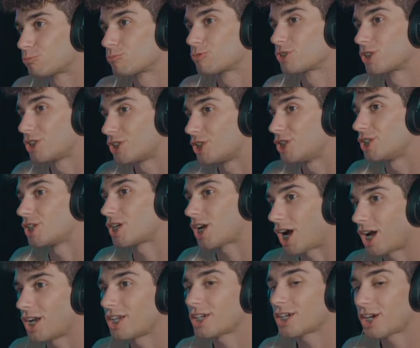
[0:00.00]
you kind of
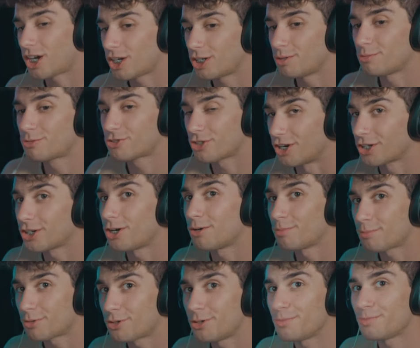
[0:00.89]
got him drunk on
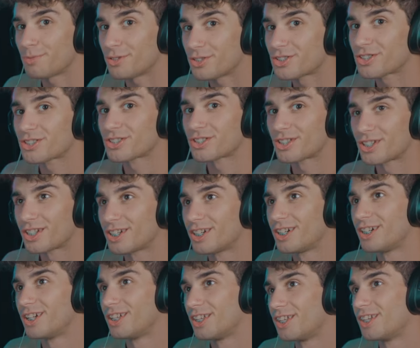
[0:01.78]
purpose.
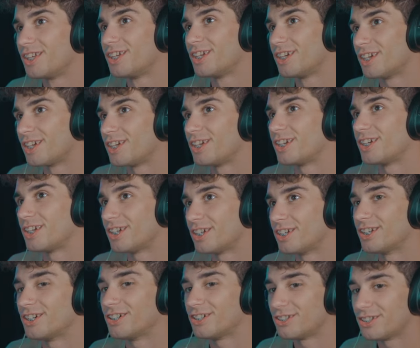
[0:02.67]
You
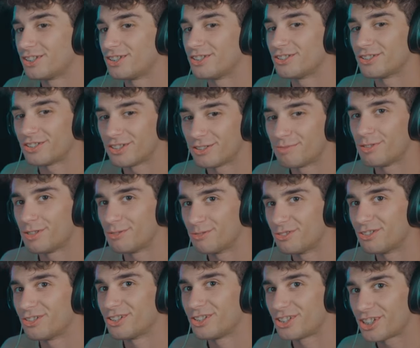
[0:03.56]
know, knew he'd be more in
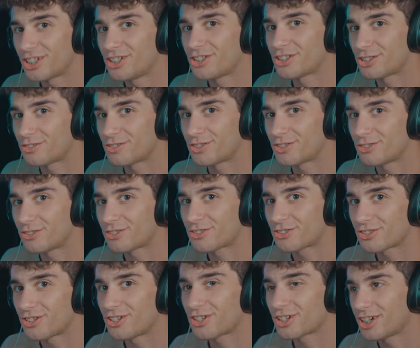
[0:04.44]
danger if he was drunk
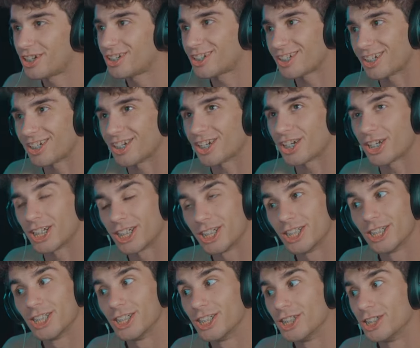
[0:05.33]
hunting,
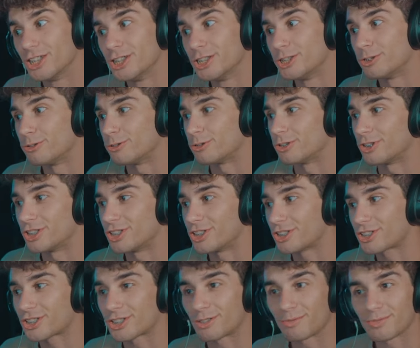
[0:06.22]
or he did
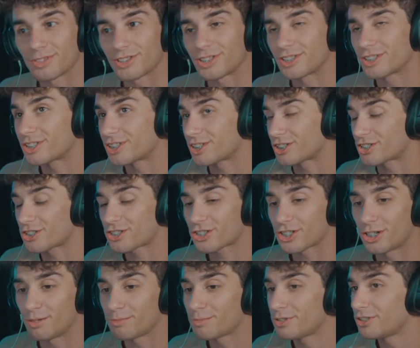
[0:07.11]
something did
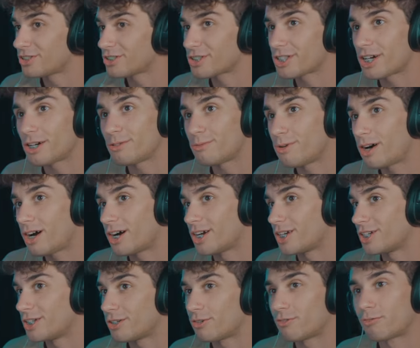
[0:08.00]
something to that wine.
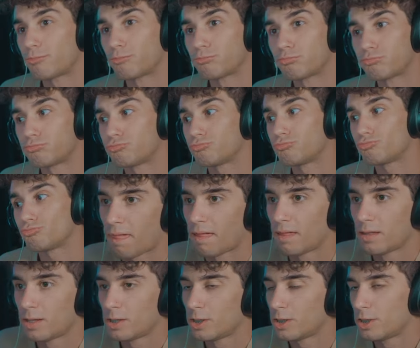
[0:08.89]
Hmm.
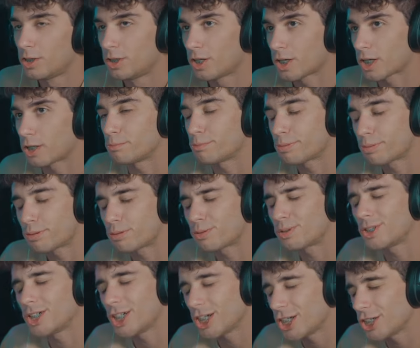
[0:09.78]
Like I'm
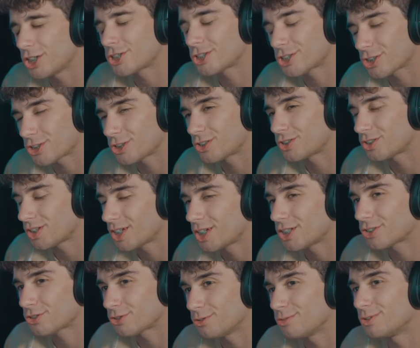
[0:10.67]
pretty sure Lancel
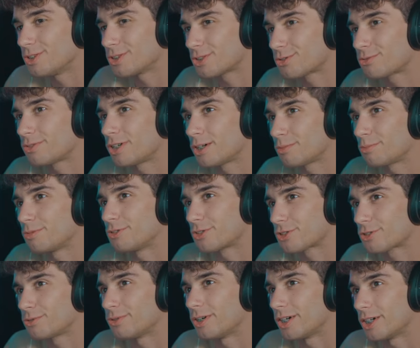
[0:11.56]
was Robert
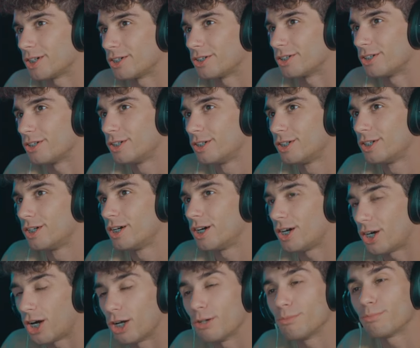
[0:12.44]
Squire.
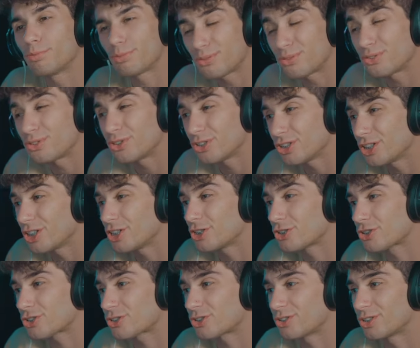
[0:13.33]
I'm pretty
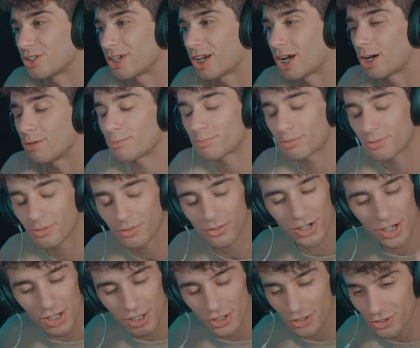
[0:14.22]
sure. I'm pretty
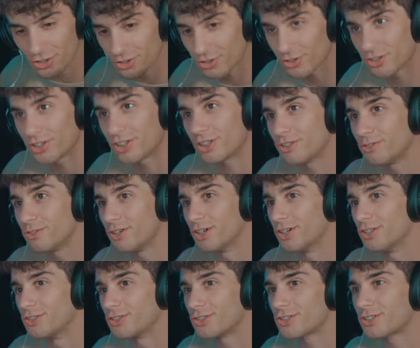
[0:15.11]
certain he
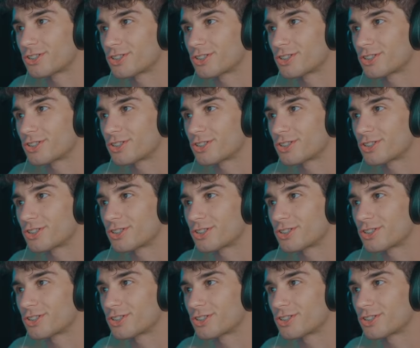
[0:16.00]
was.